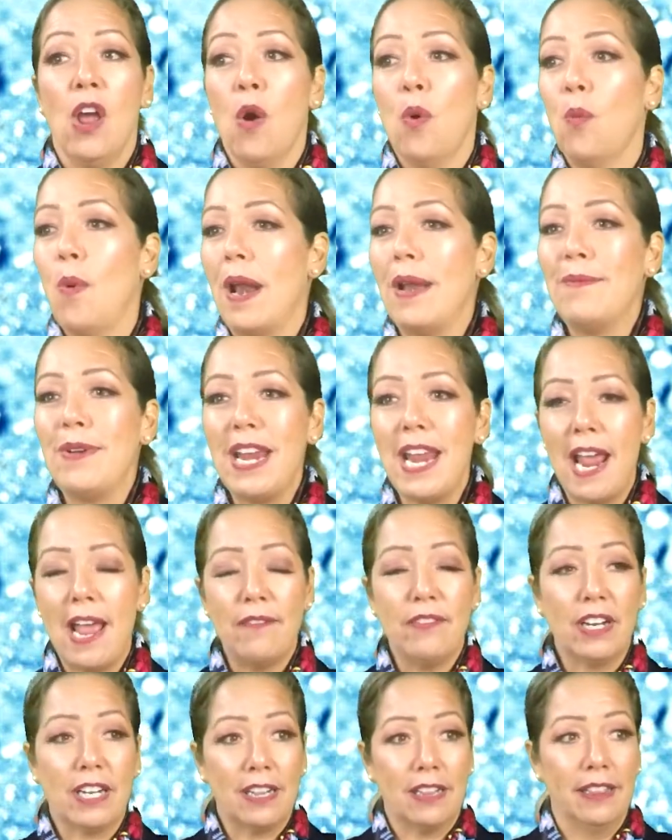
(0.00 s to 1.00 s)
When we have
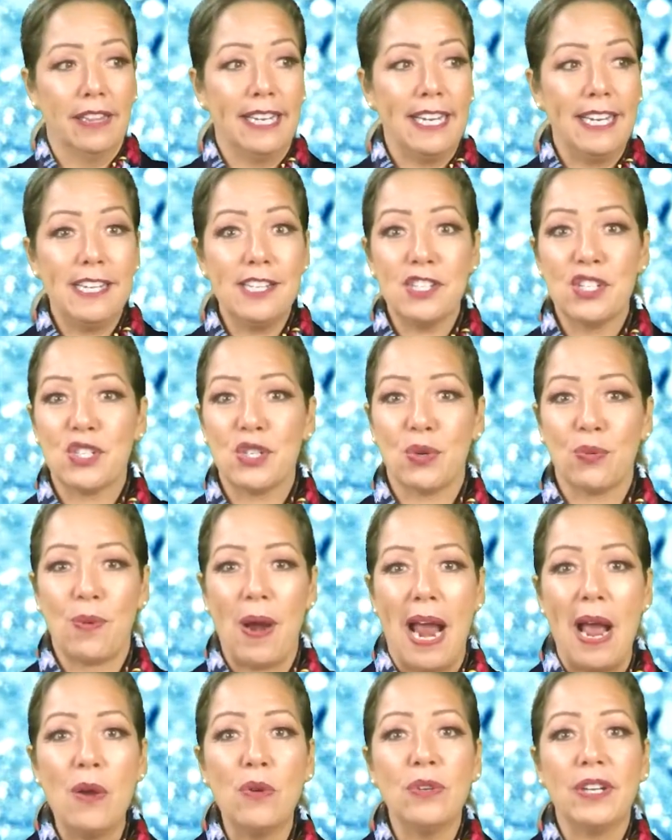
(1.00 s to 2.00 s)
a clean
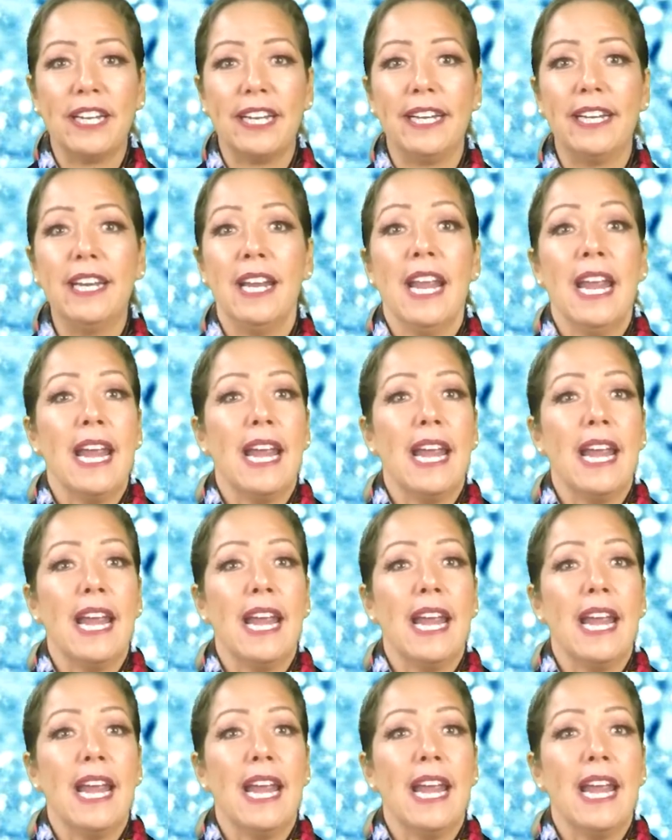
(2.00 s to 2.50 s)
surrounding,